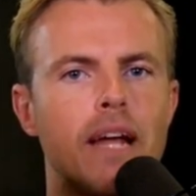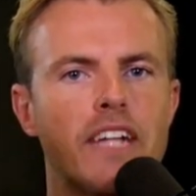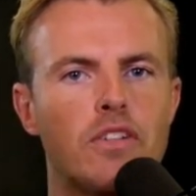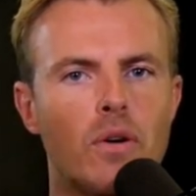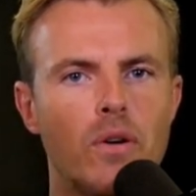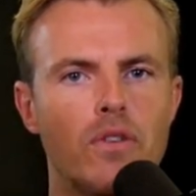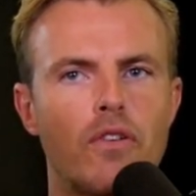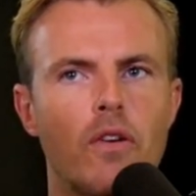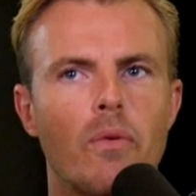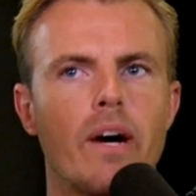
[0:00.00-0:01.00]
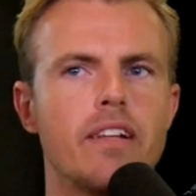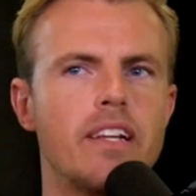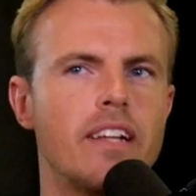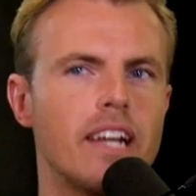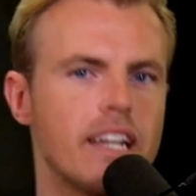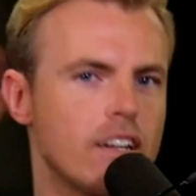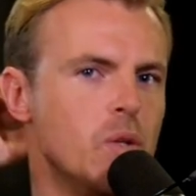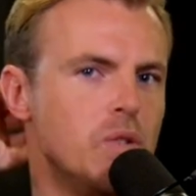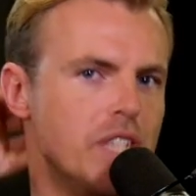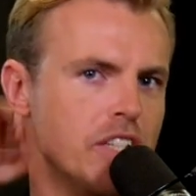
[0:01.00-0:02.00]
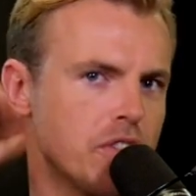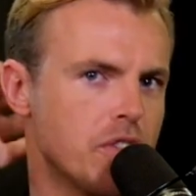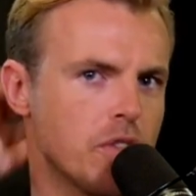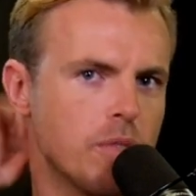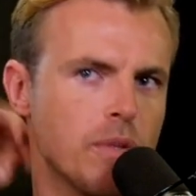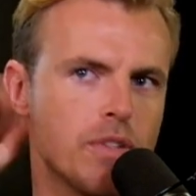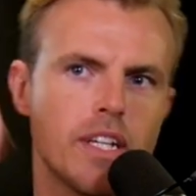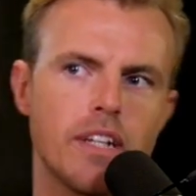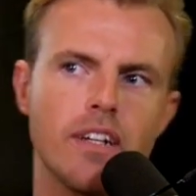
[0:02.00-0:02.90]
plateau for a while and like lose interest almost like,